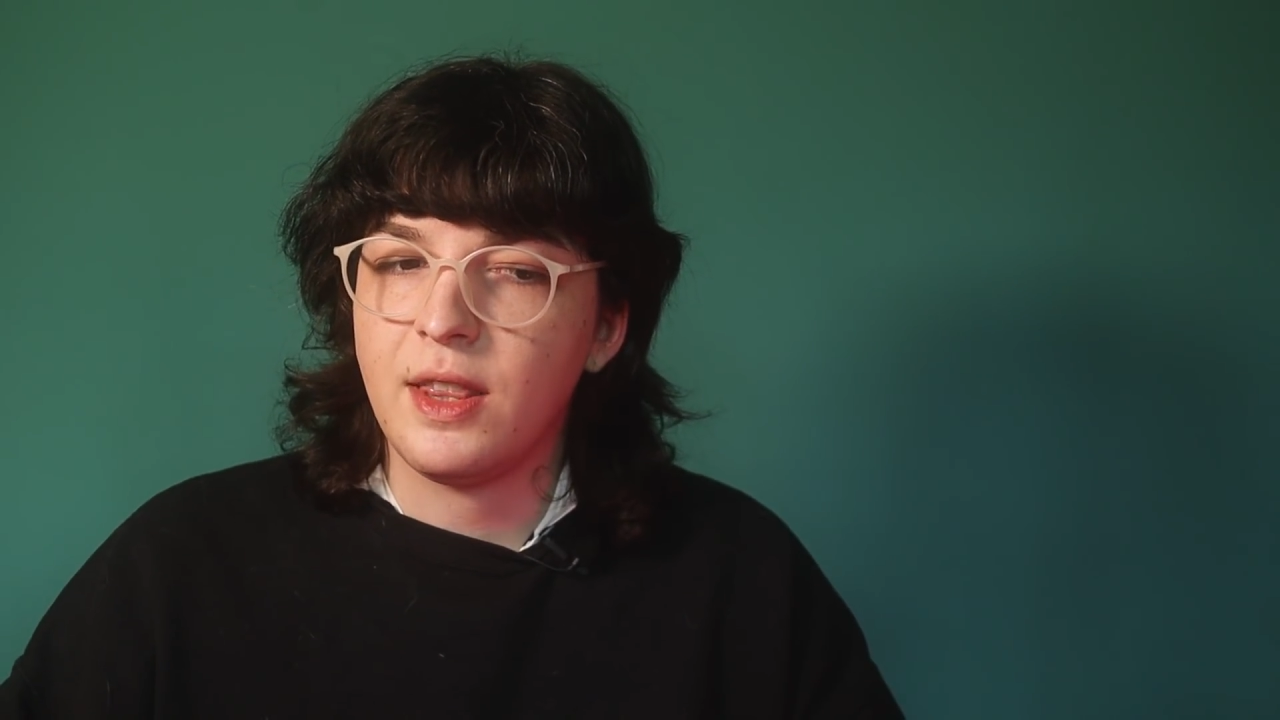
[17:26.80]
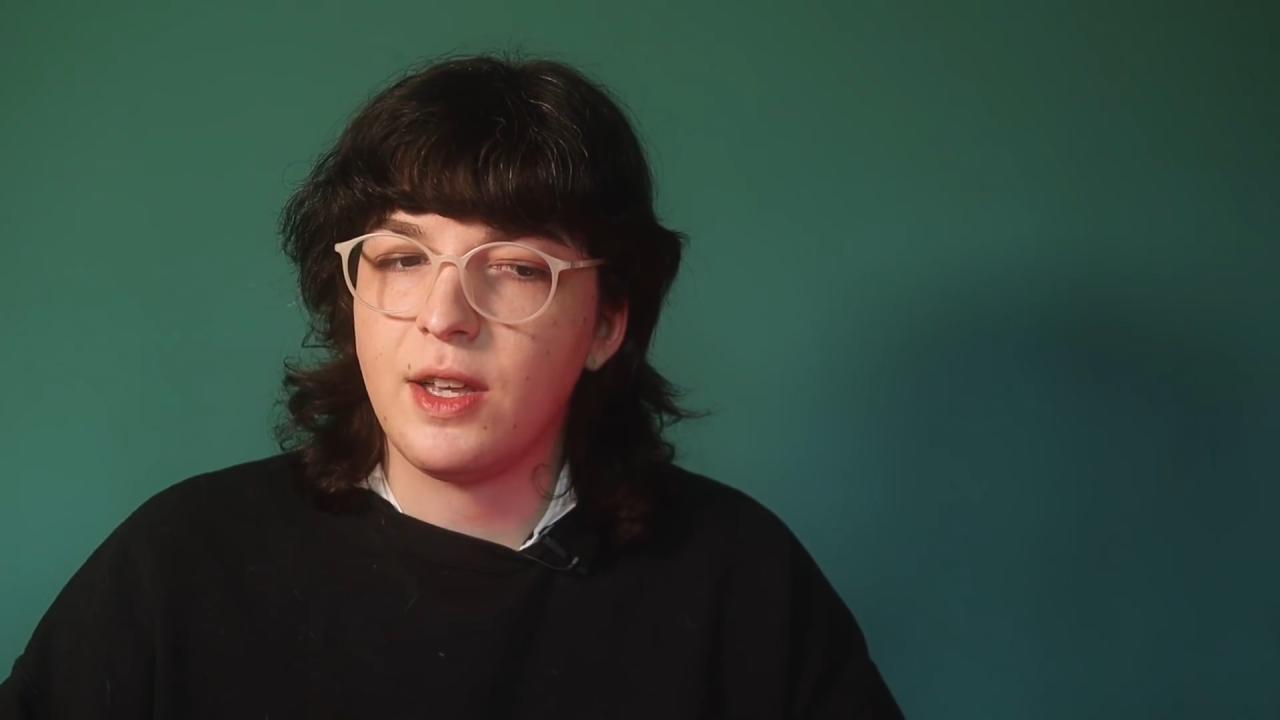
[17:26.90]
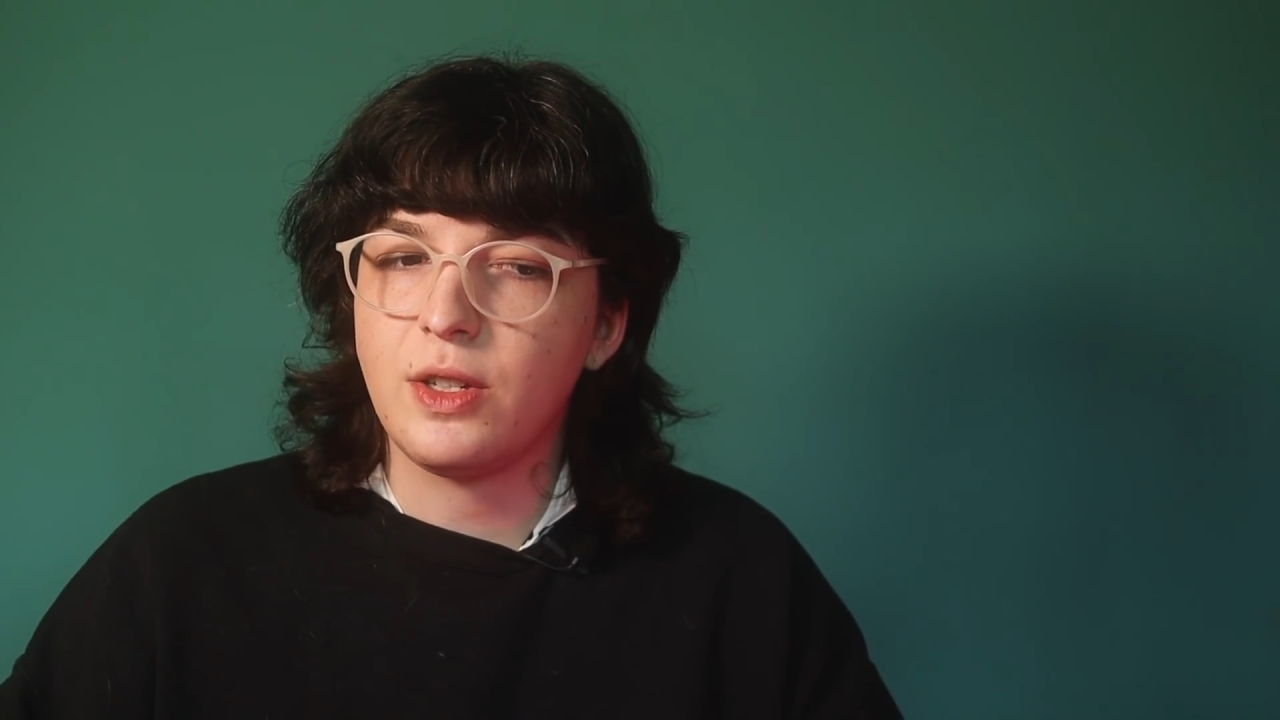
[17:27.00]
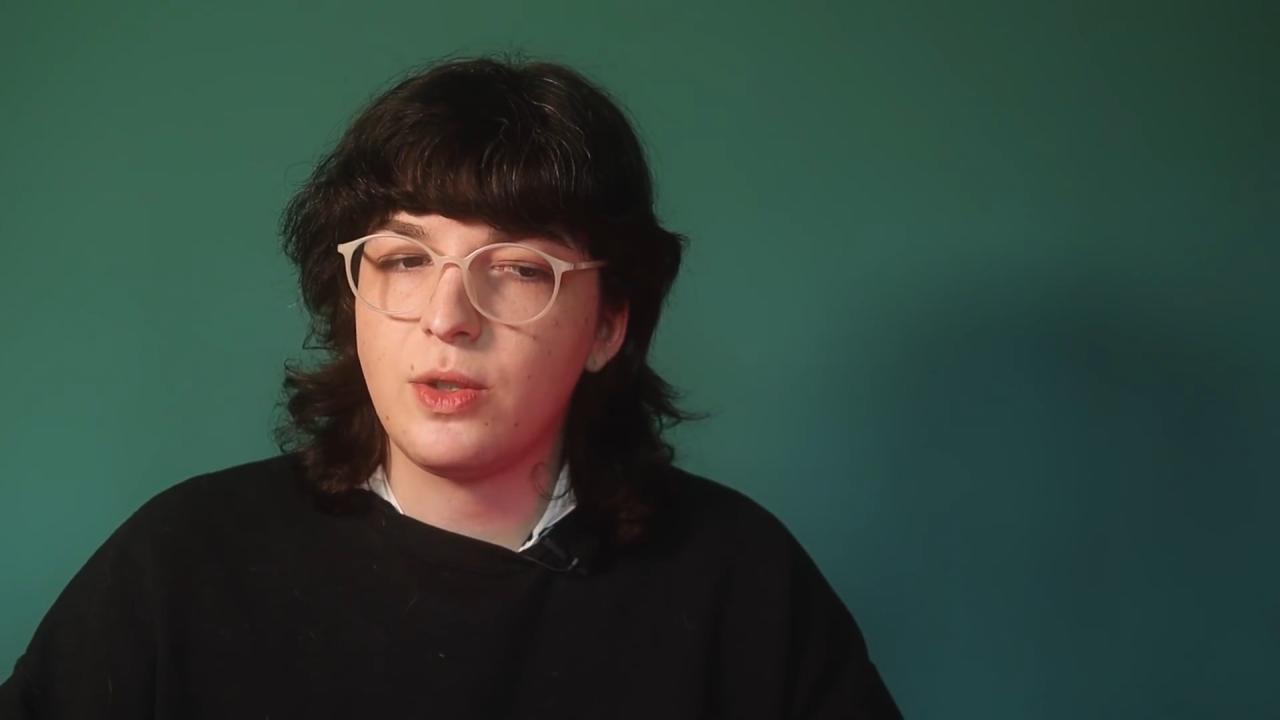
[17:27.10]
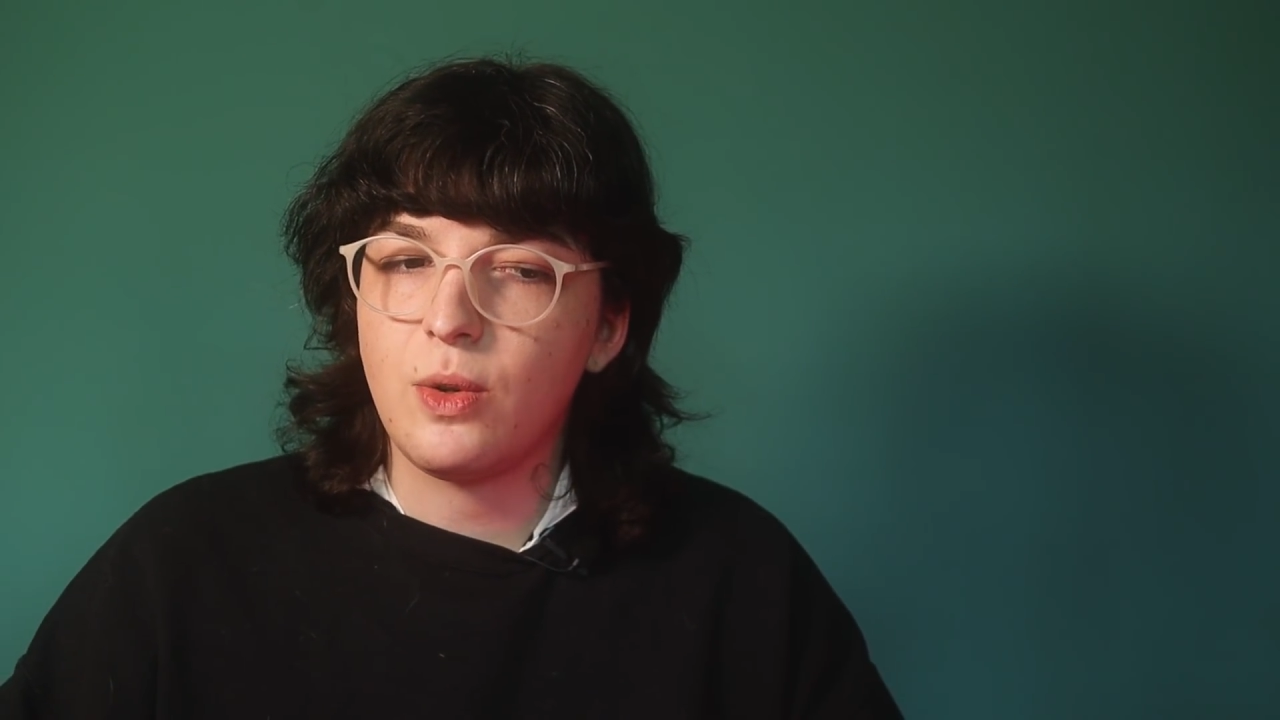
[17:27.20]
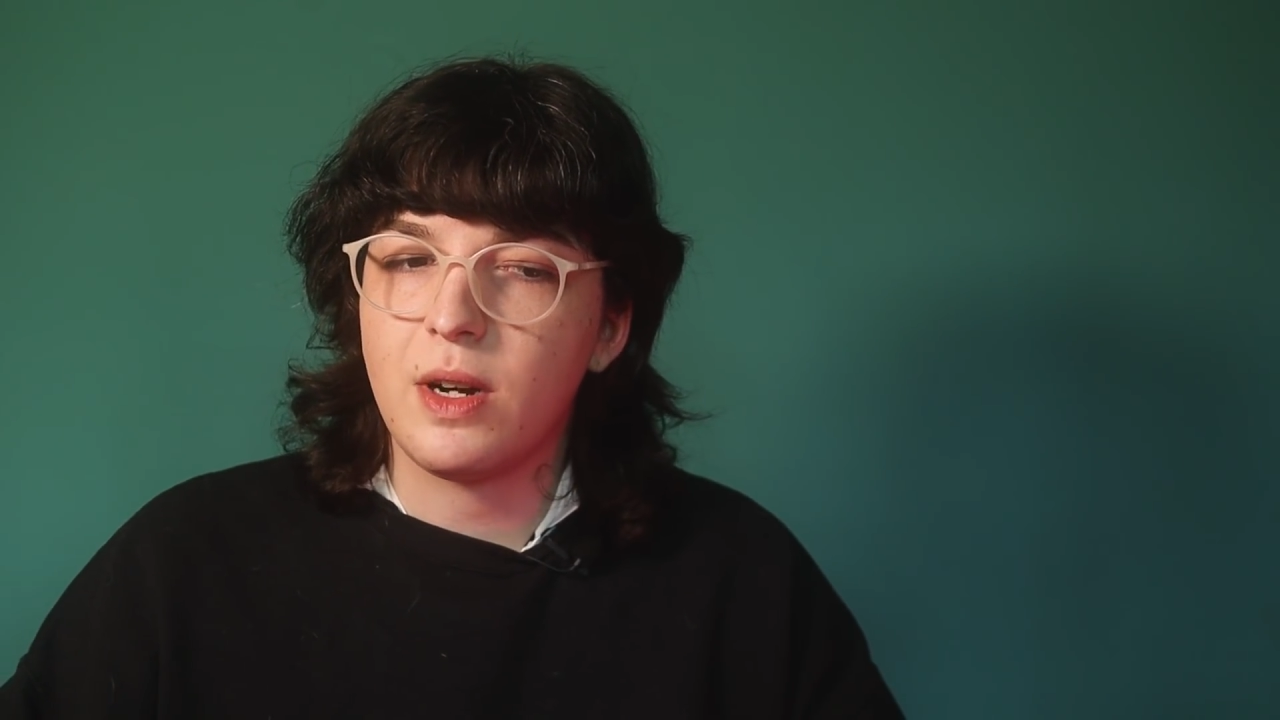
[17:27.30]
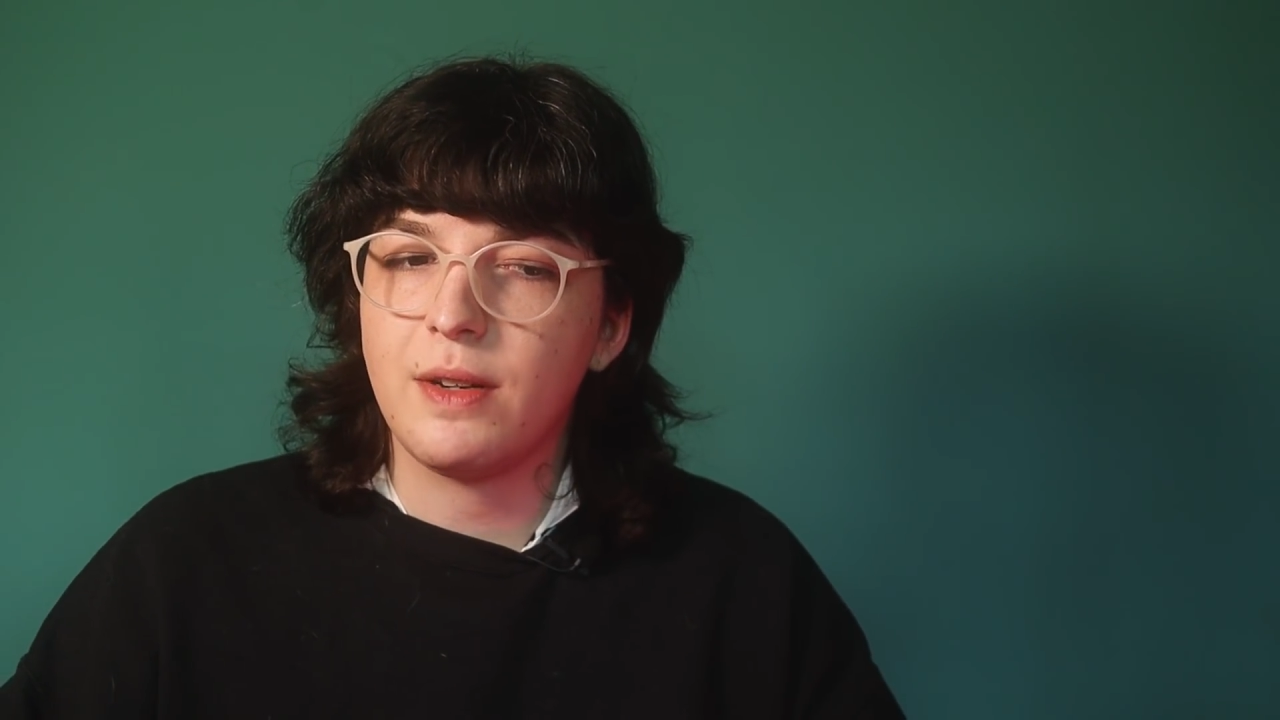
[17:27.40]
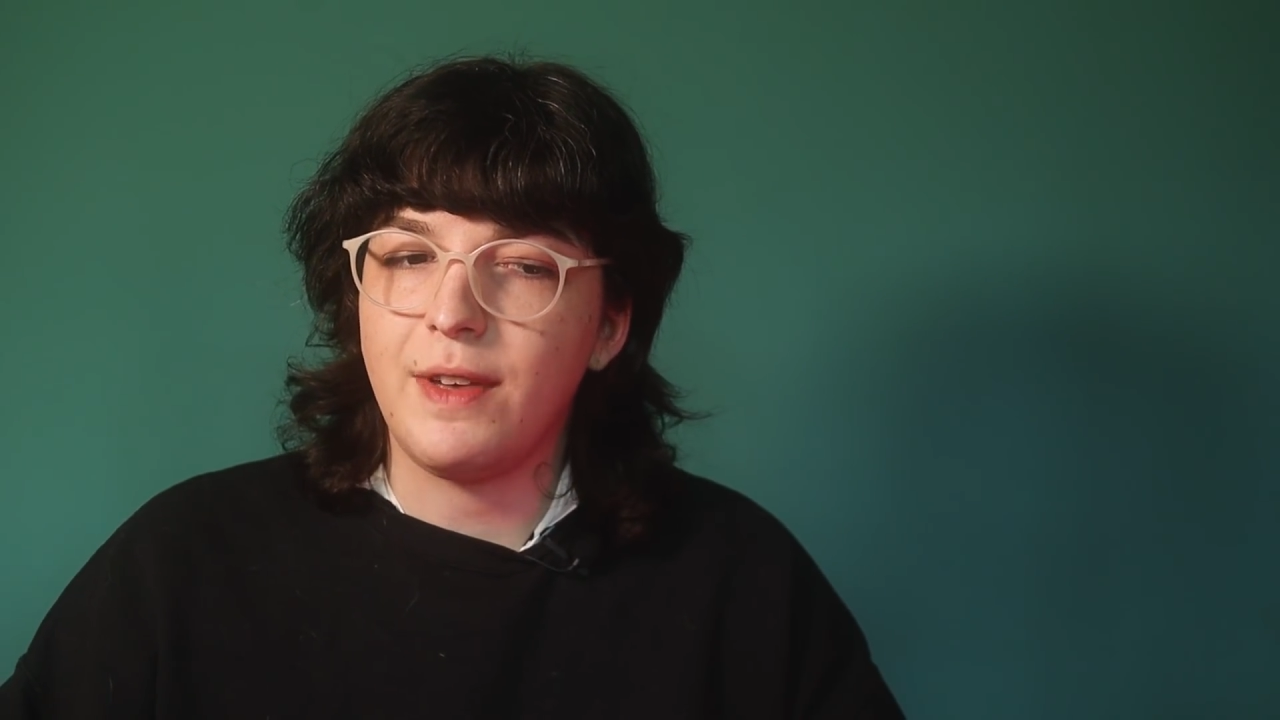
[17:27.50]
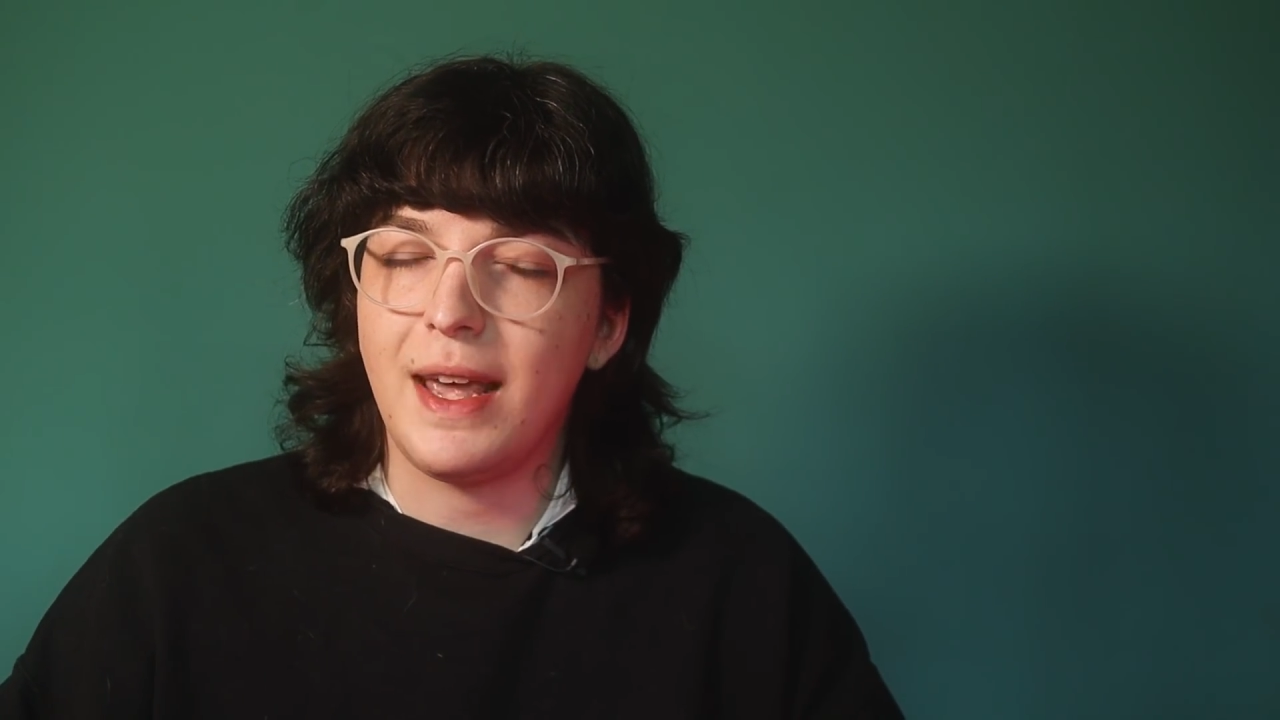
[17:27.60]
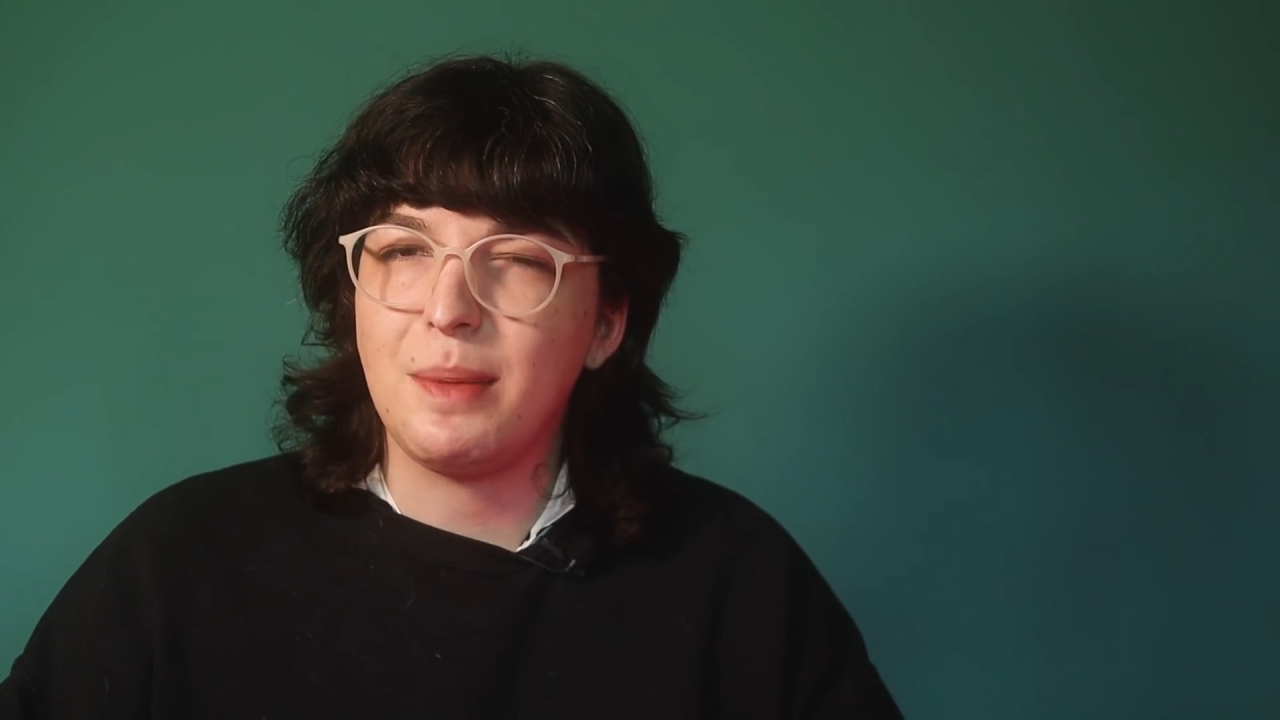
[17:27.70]
there's sort
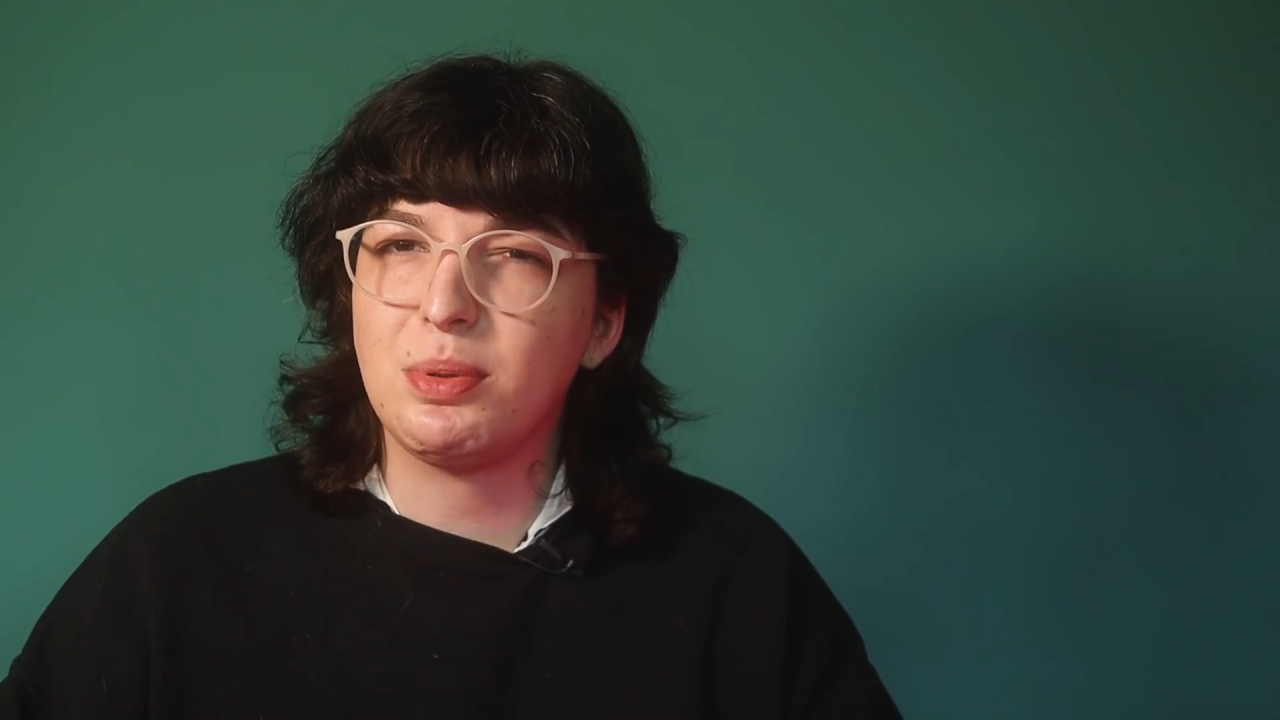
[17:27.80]
of a